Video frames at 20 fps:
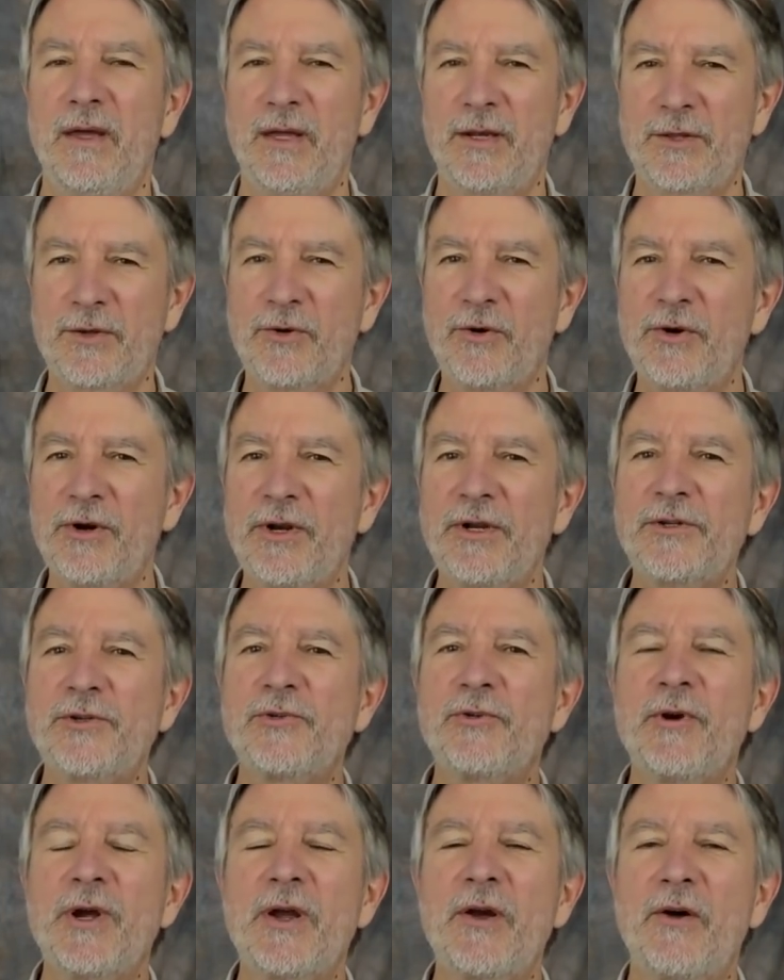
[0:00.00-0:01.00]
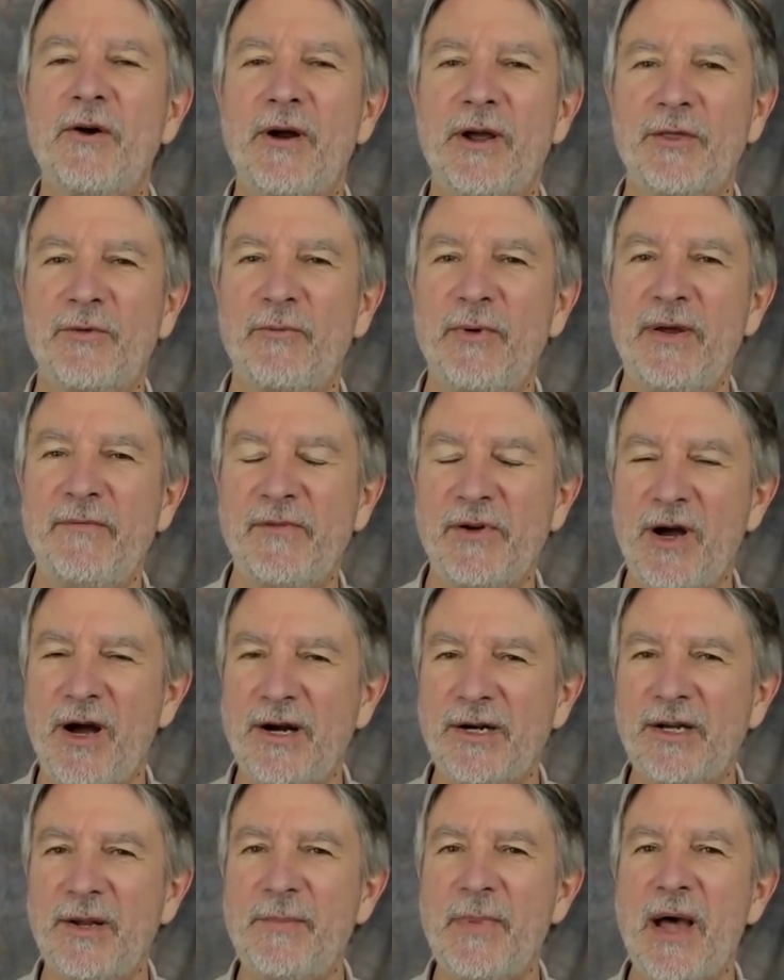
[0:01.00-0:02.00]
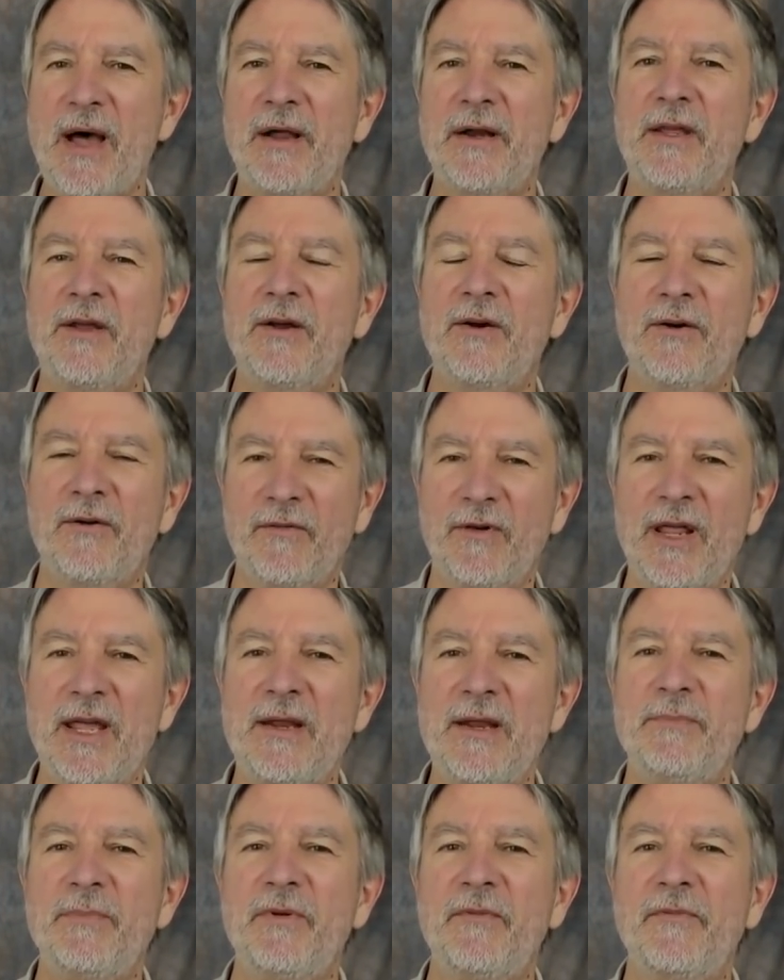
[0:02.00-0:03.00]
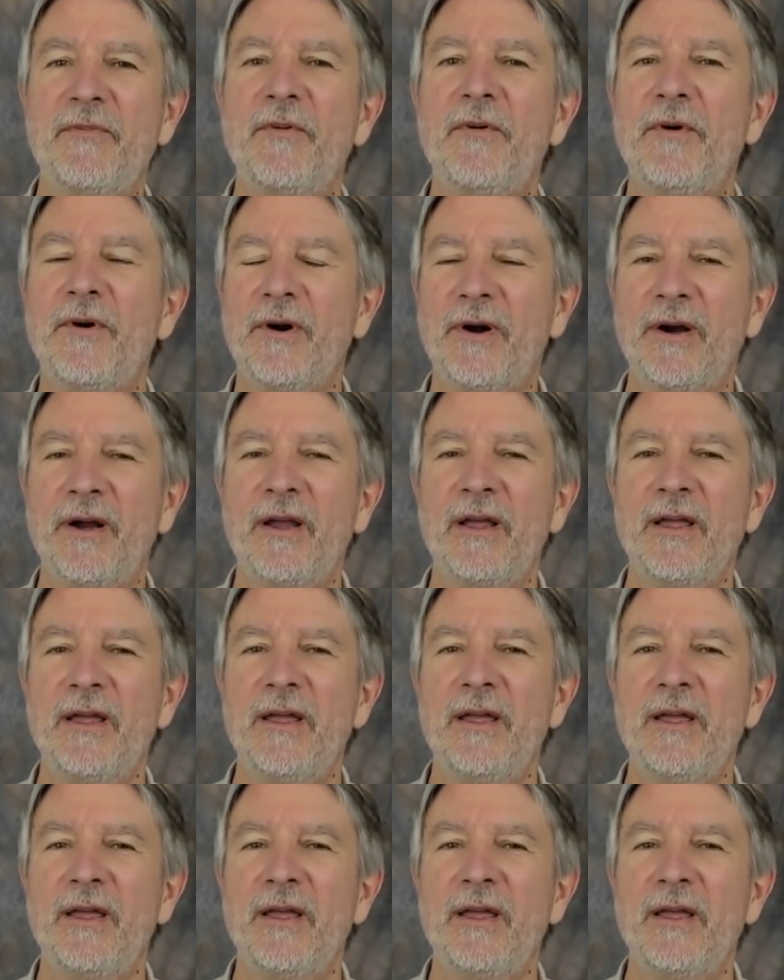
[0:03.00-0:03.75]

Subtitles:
it's going to trigger, as we've talked about here of late before,